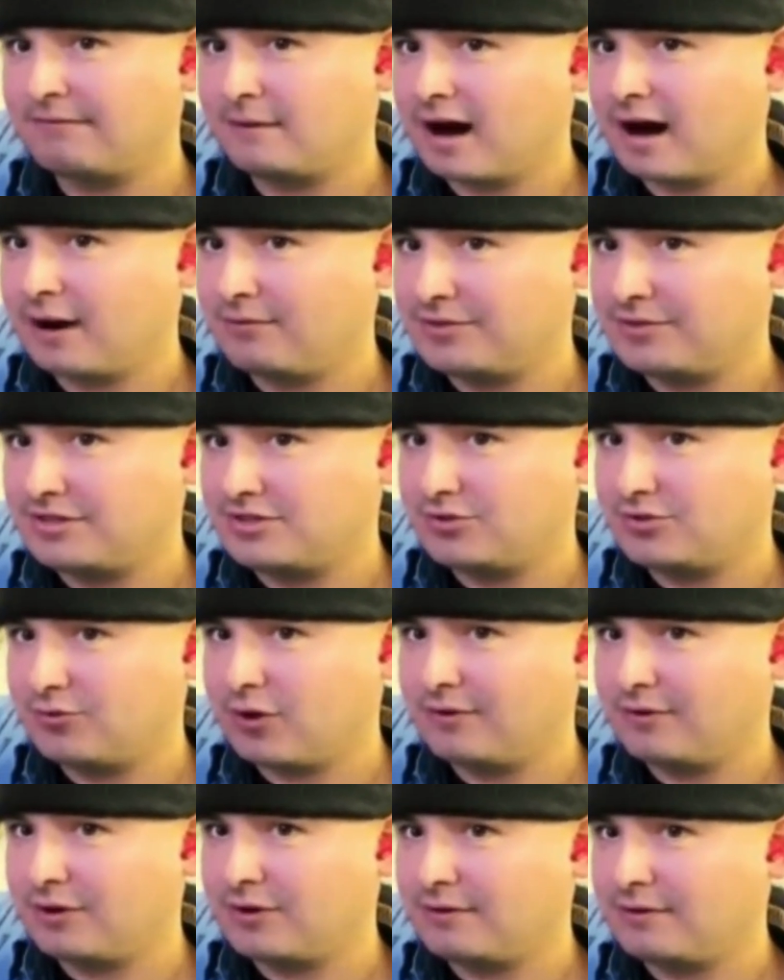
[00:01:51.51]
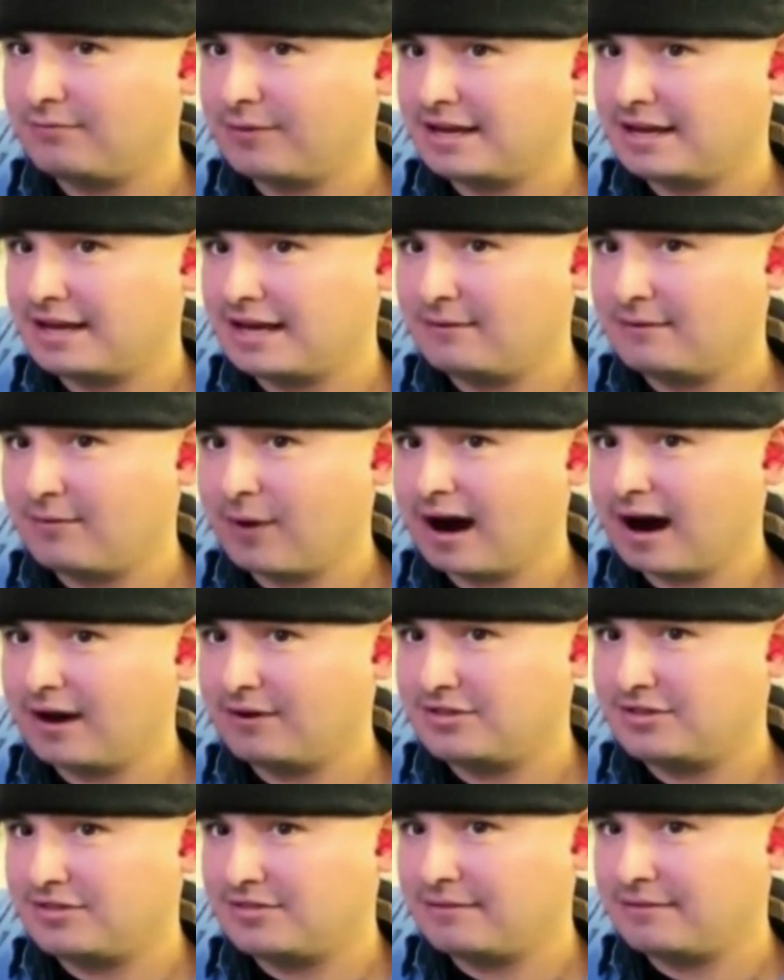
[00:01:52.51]
Up to 288
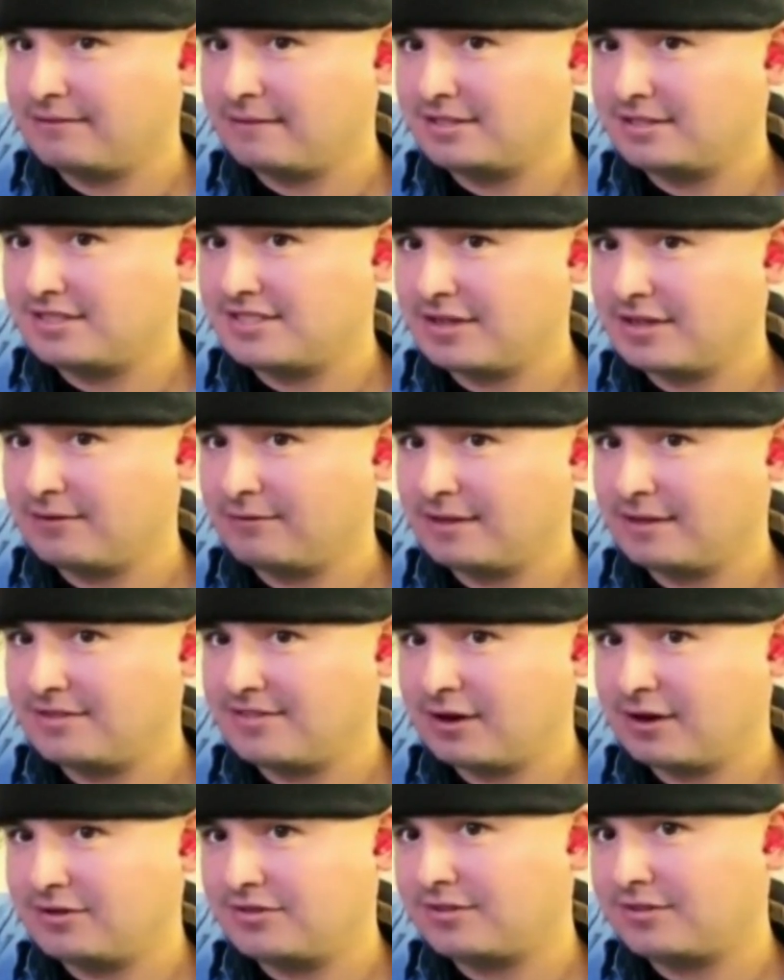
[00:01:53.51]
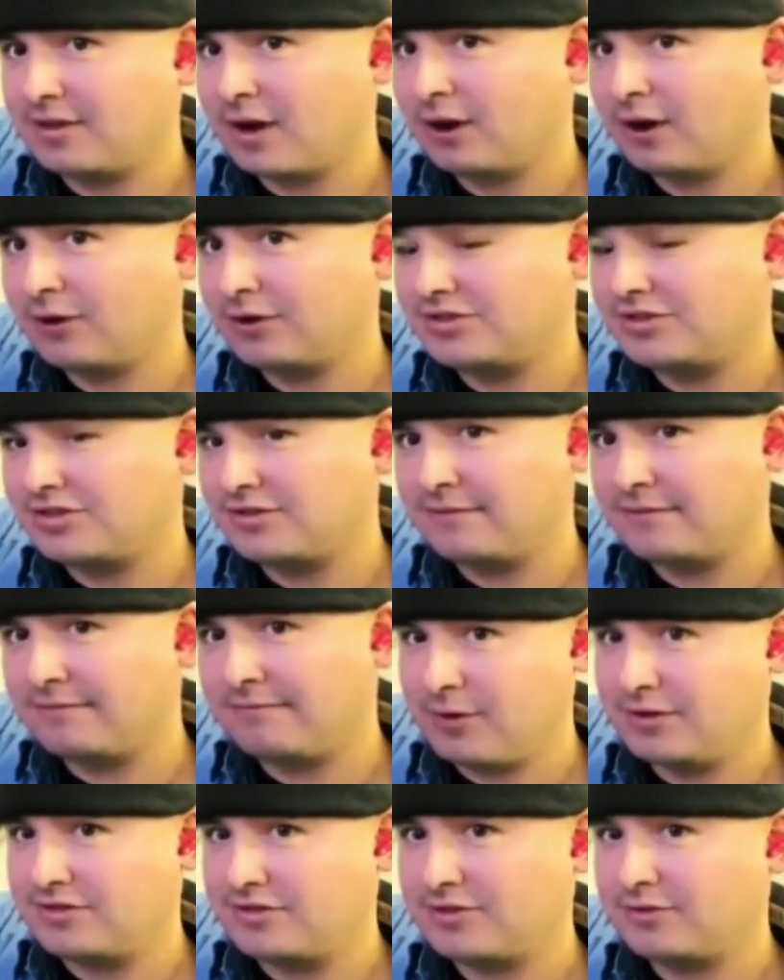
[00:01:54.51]
miles. $70,000.
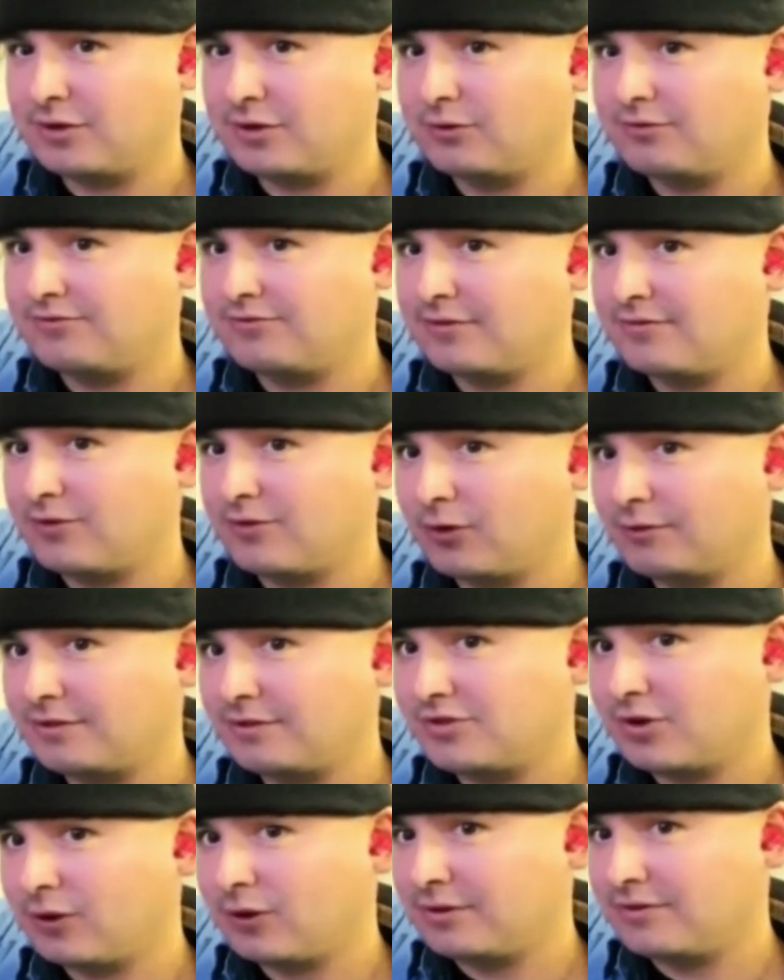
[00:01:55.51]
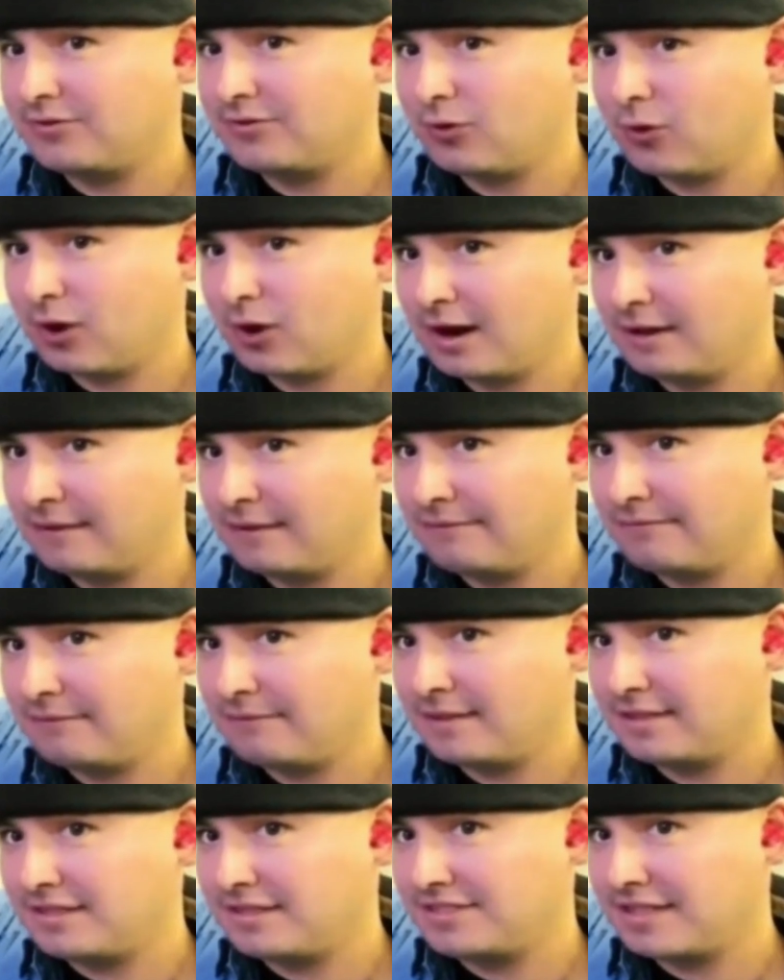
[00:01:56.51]
What's new for 2024?
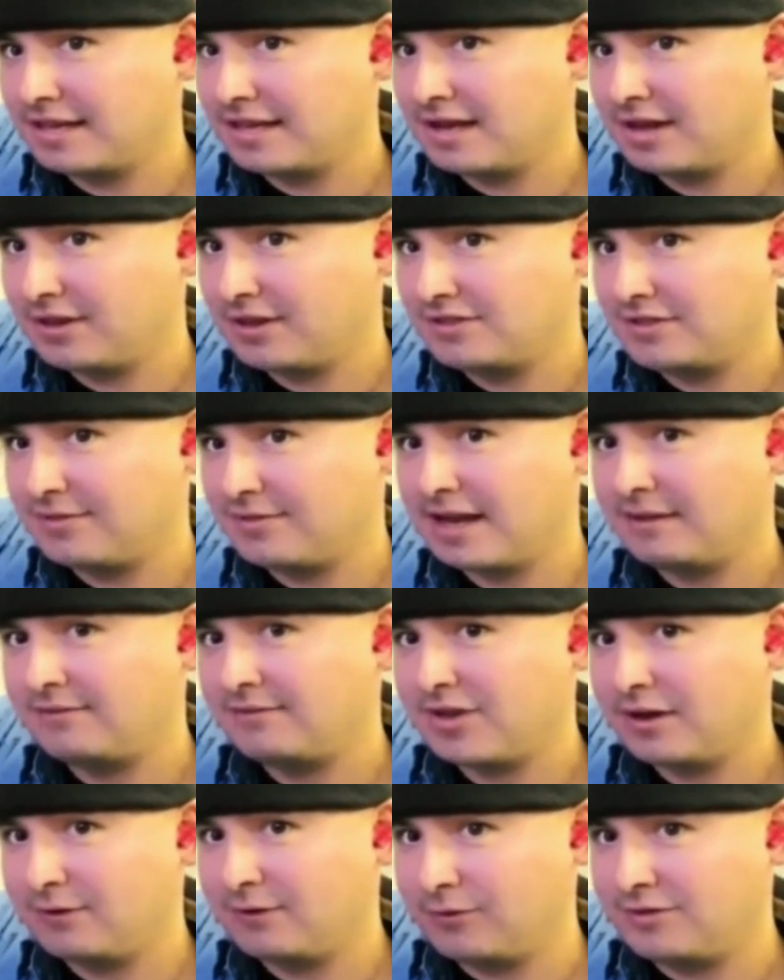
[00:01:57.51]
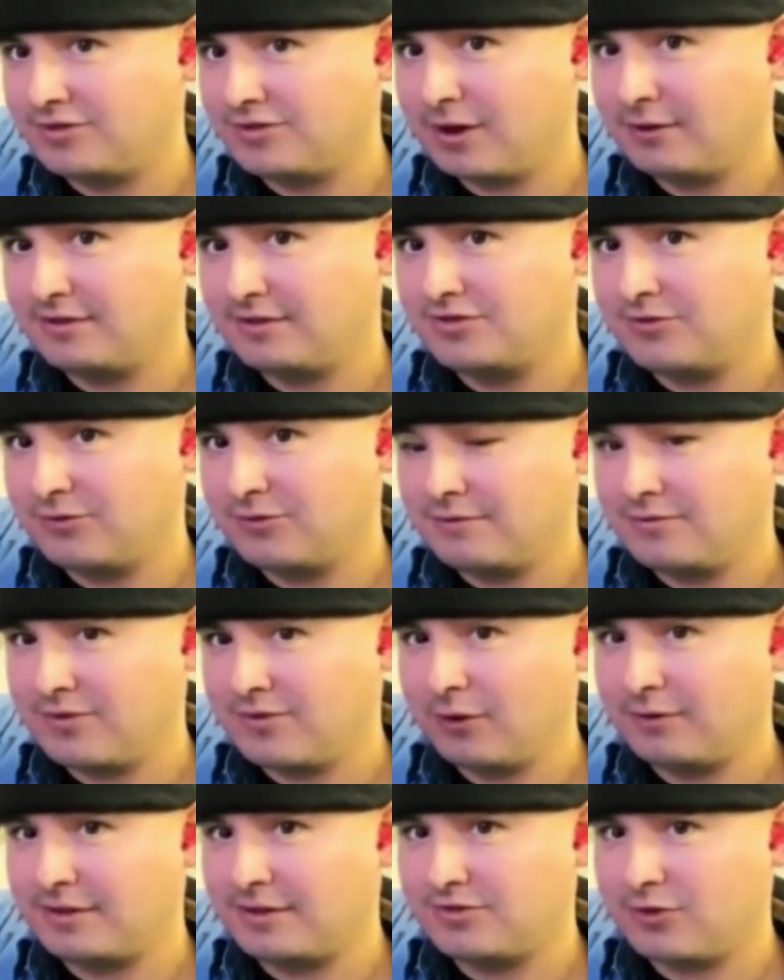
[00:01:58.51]
The ZDX nameplate returns for the
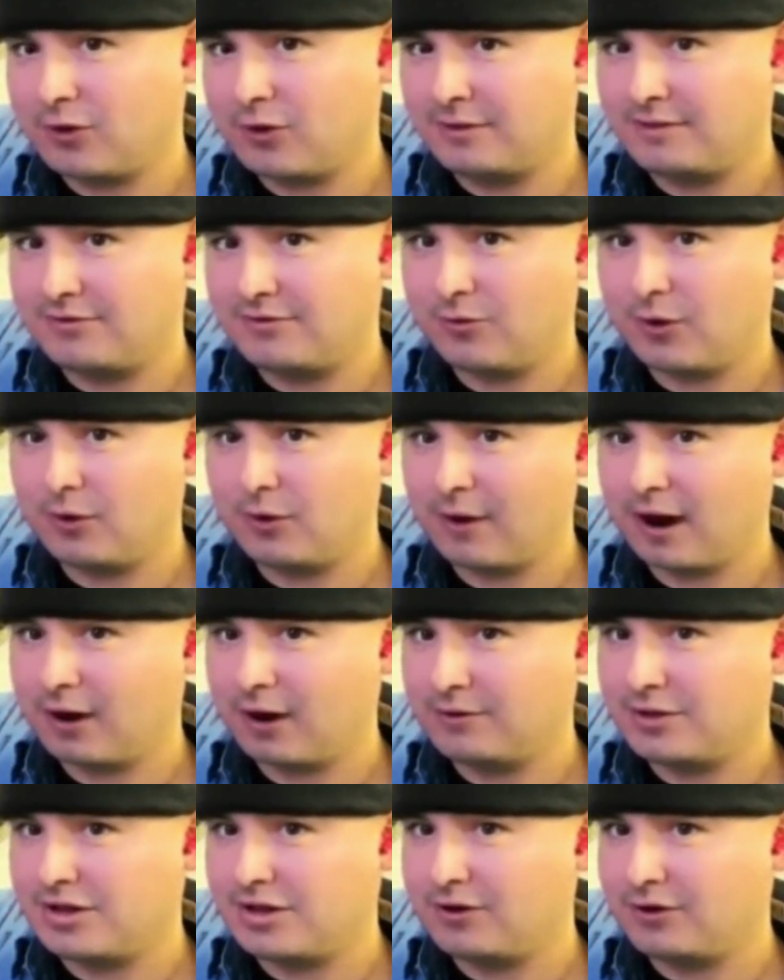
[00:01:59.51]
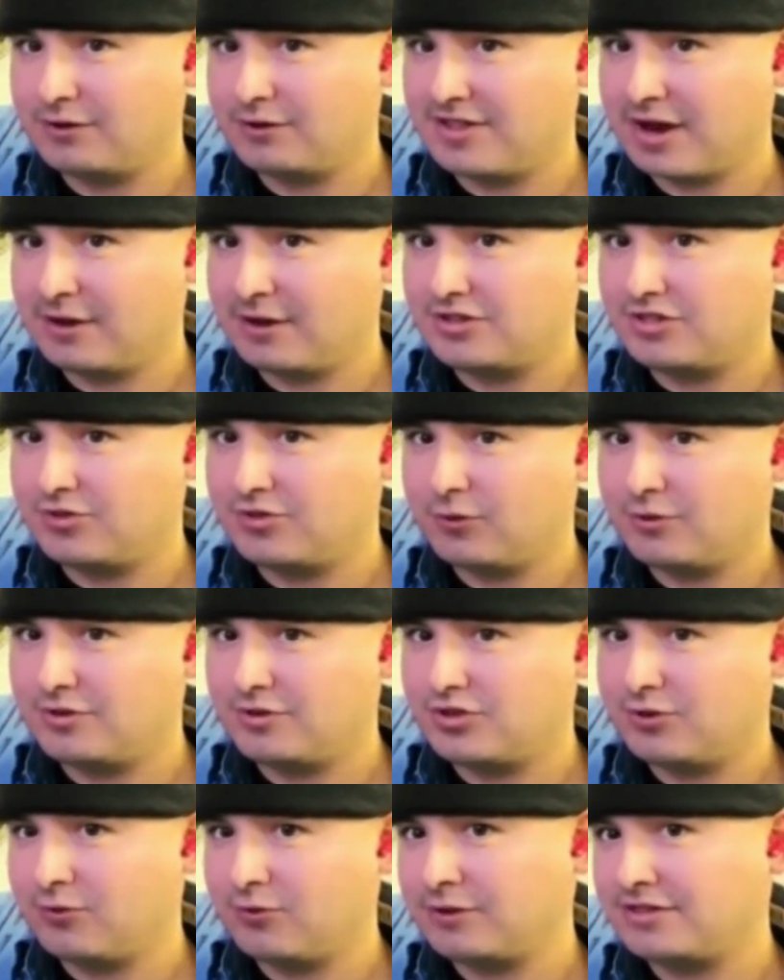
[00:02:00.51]
2024 model year attached to
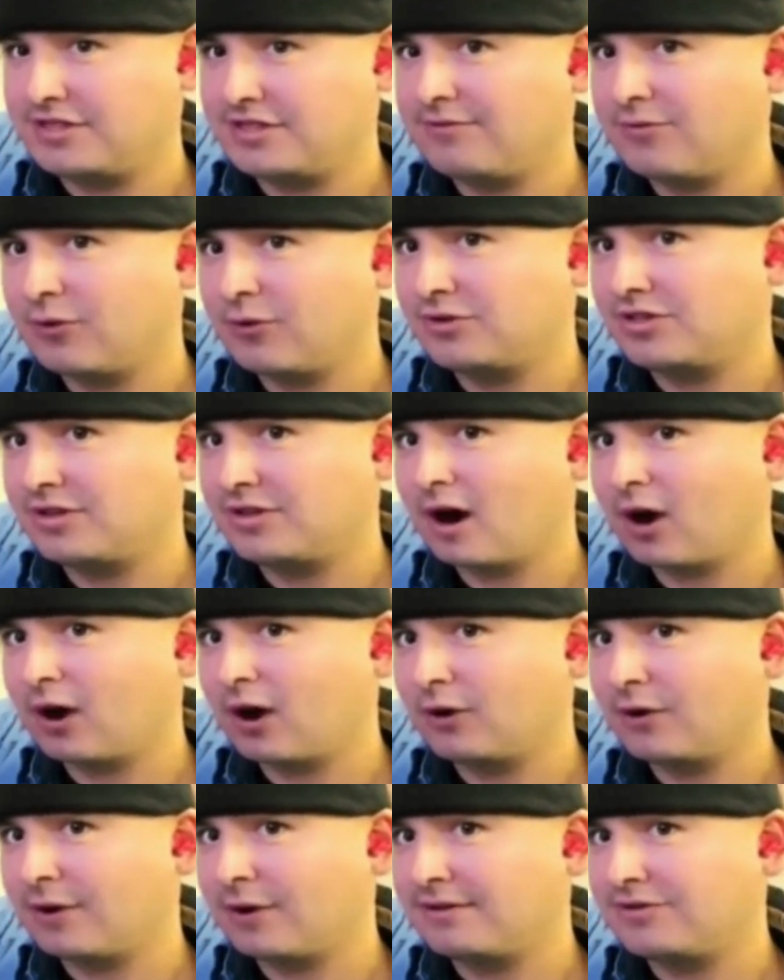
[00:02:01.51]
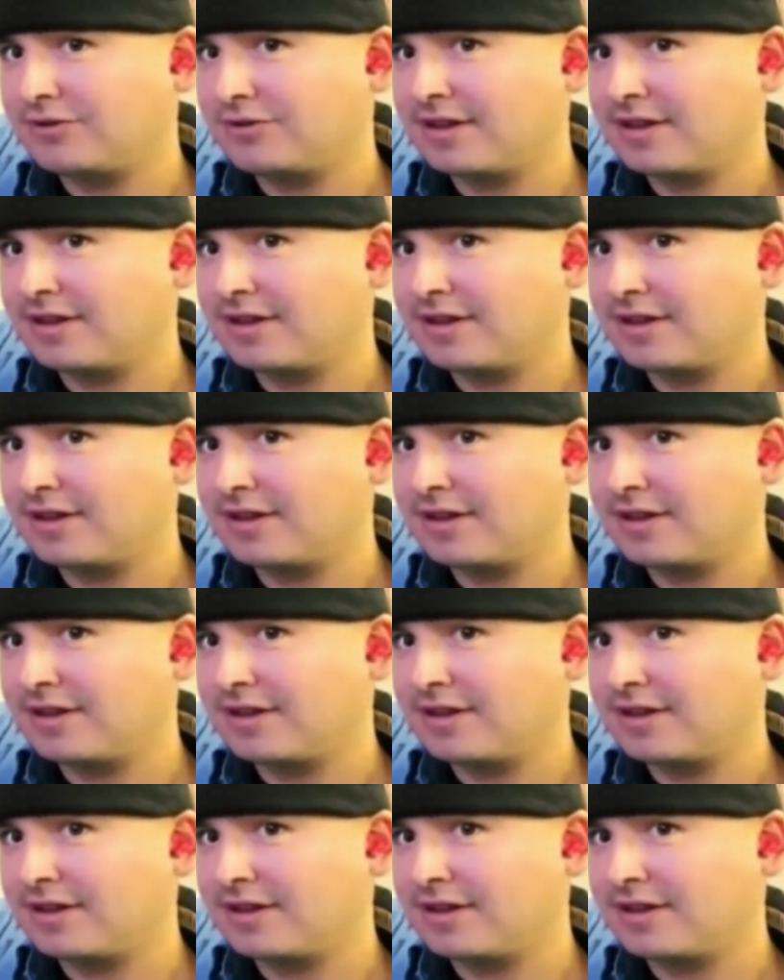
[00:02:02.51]
Acura's first all-electric